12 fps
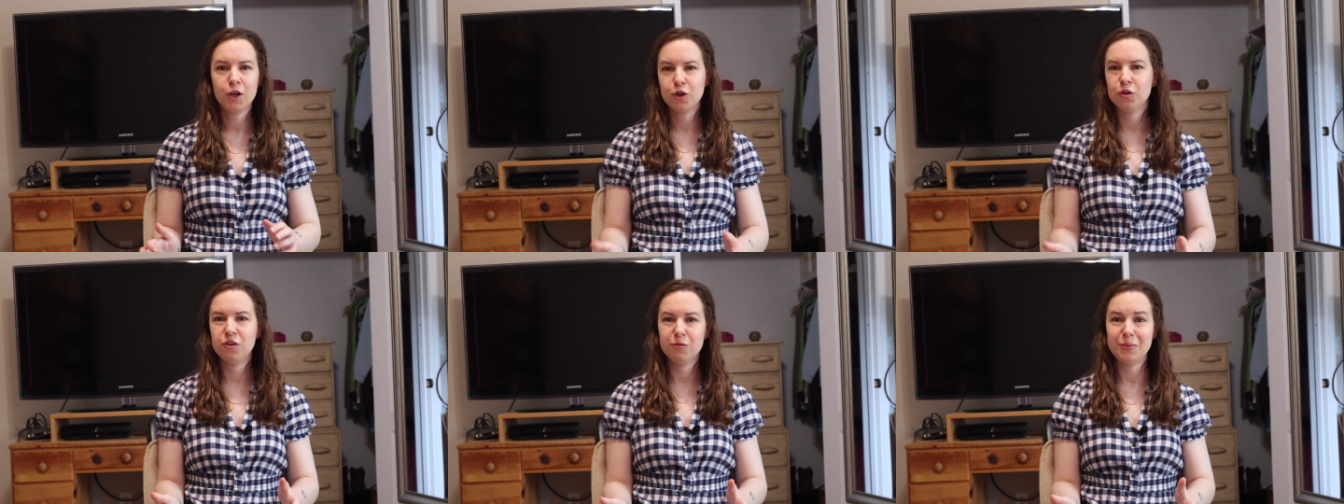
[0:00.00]

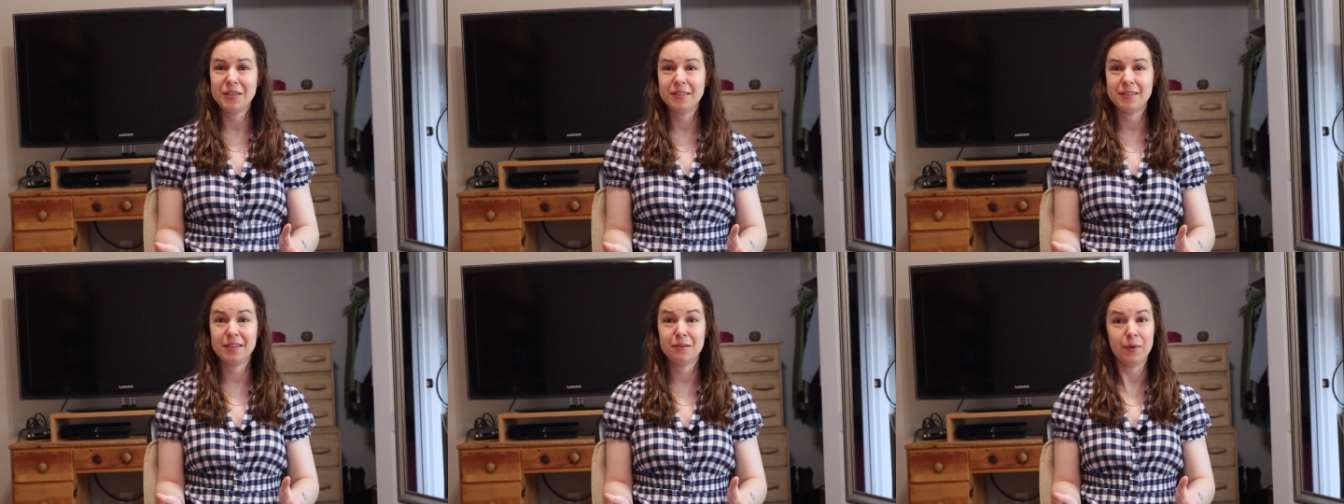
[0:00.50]
couldn't be
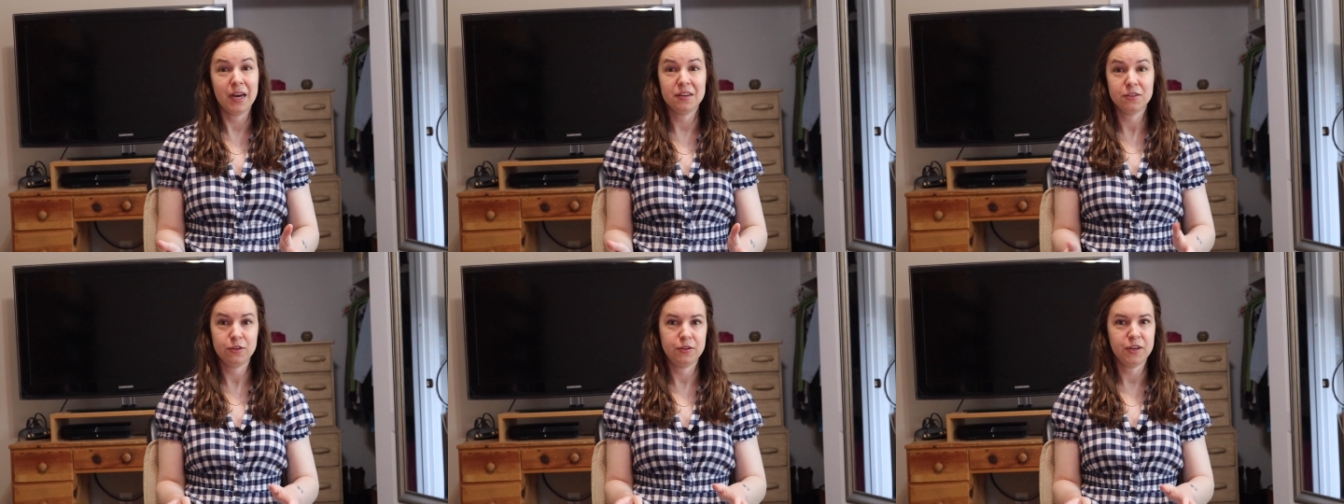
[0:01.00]
sent
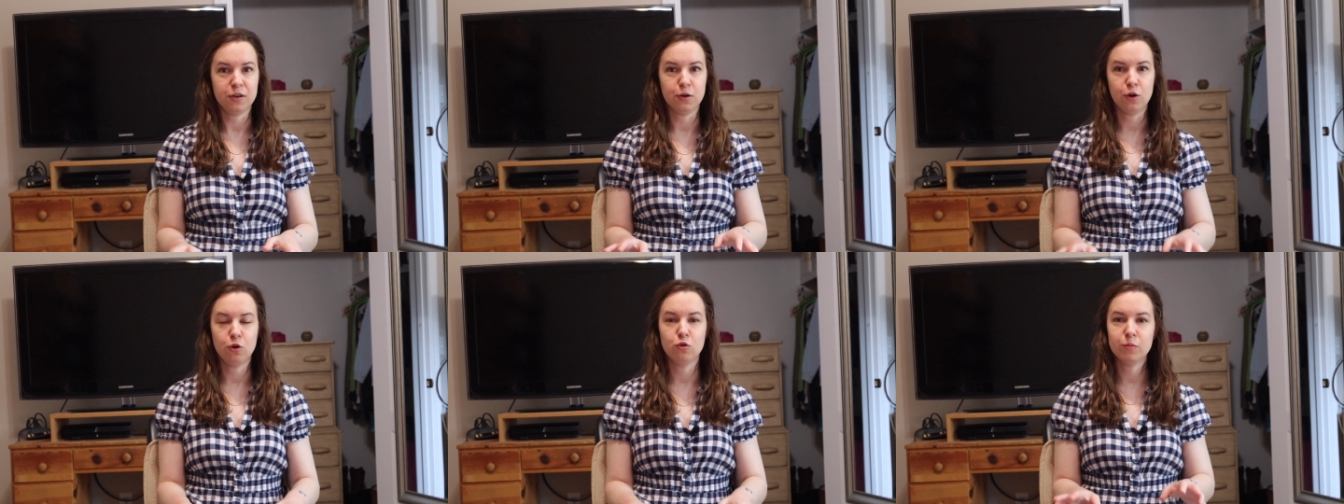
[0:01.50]
back to their
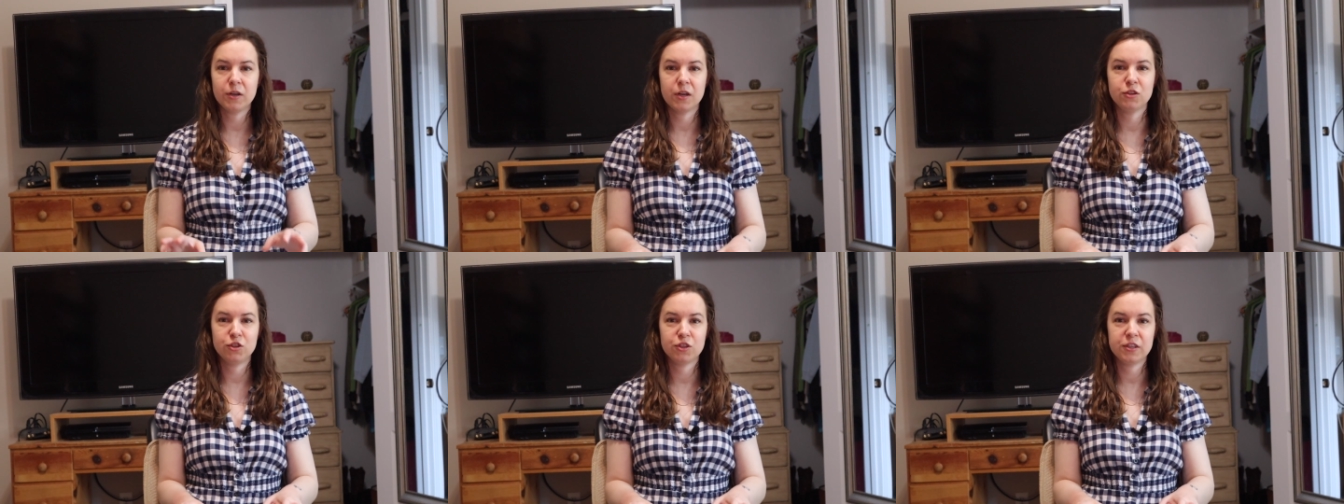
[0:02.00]
home
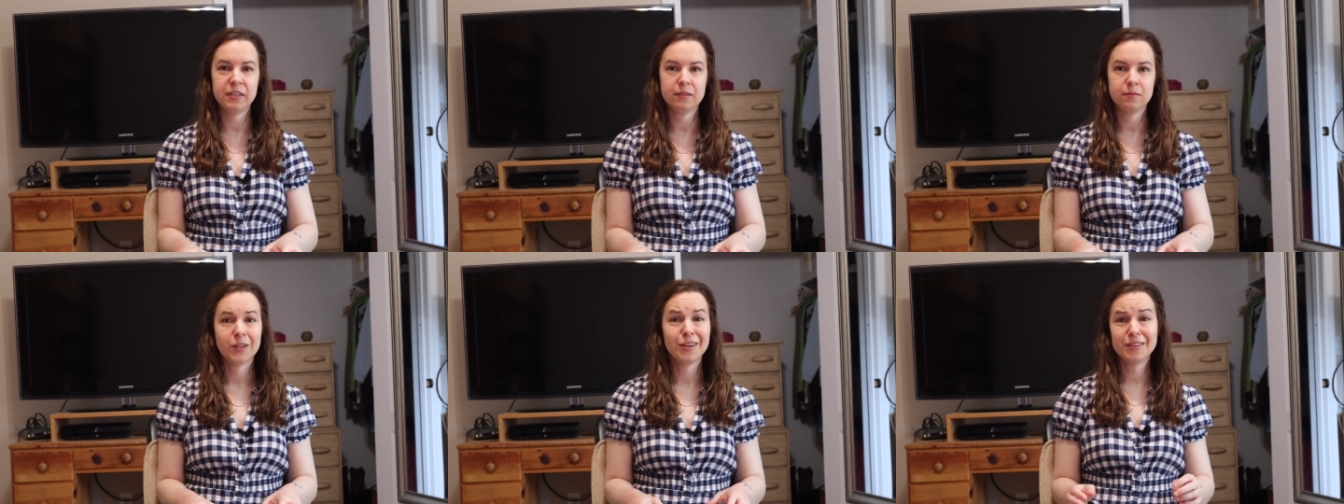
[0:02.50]
country
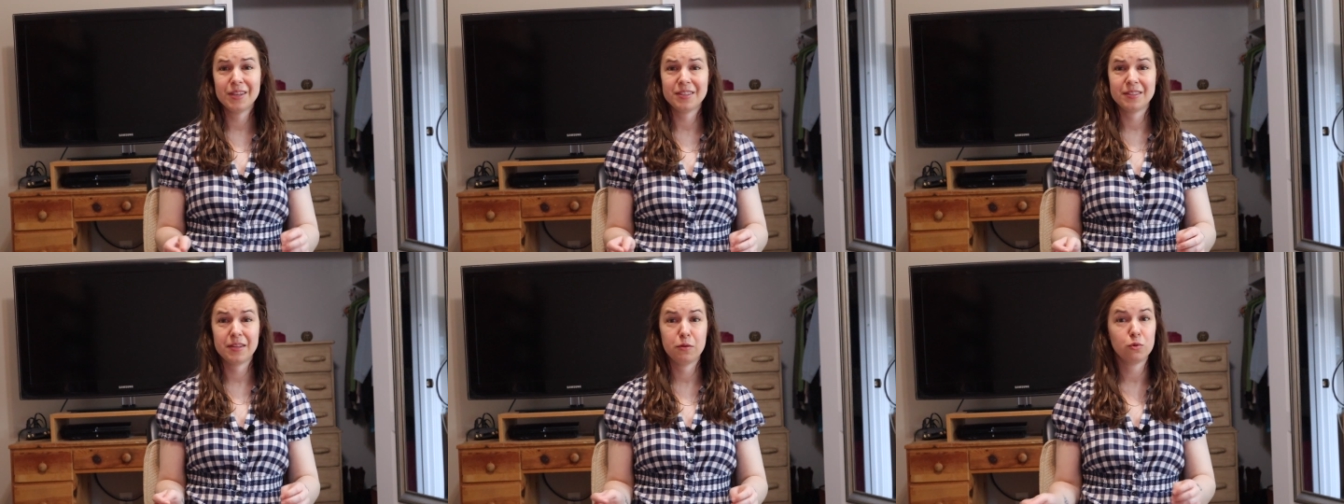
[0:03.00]

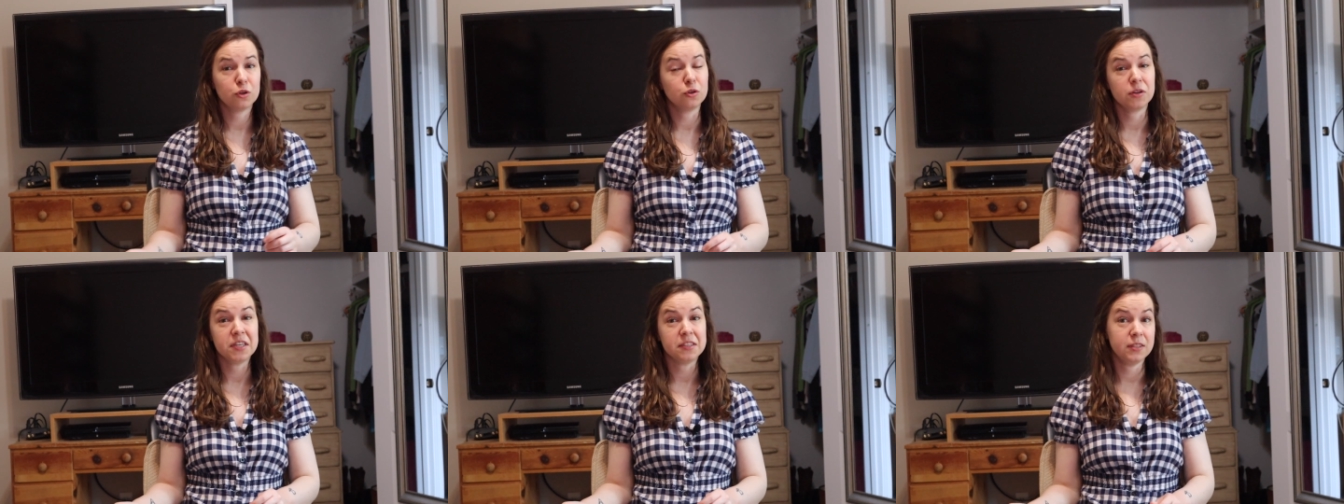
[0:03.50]
unless they were
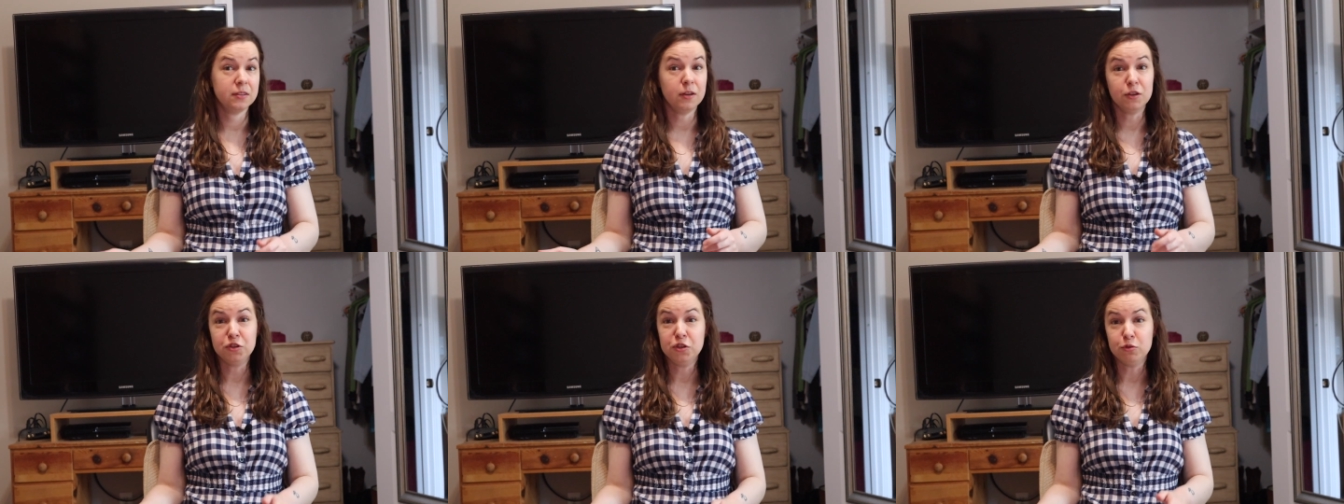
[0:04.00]
granted
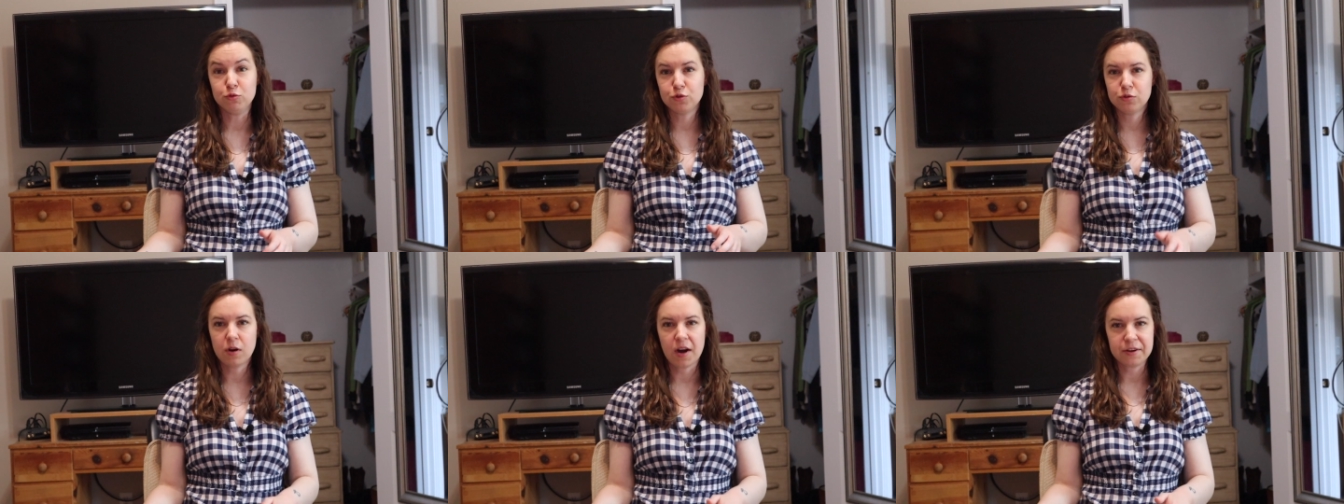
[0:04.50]
a new
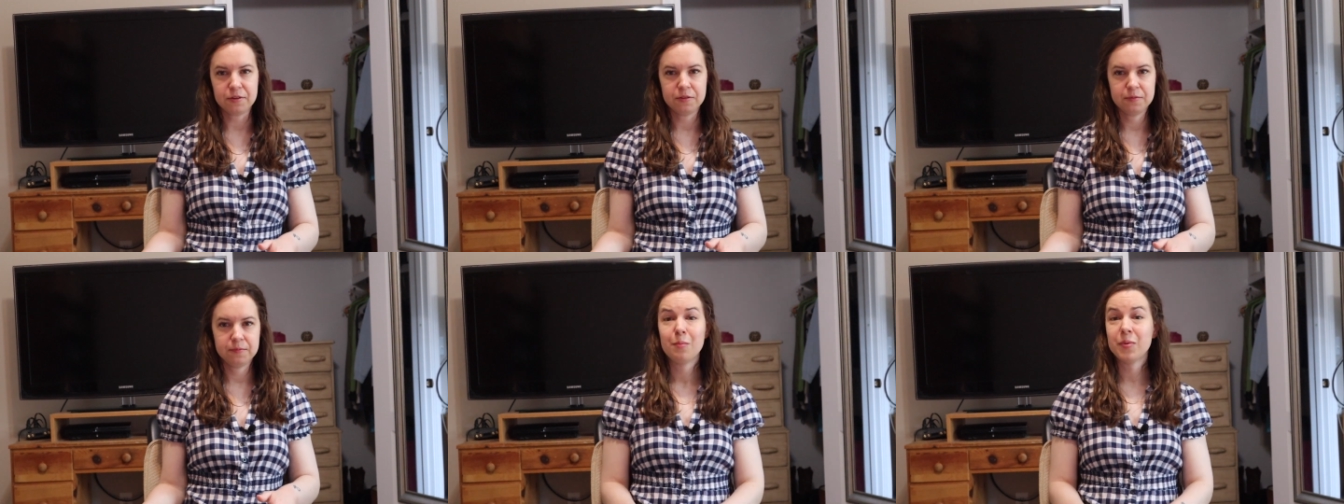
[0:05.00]
trial.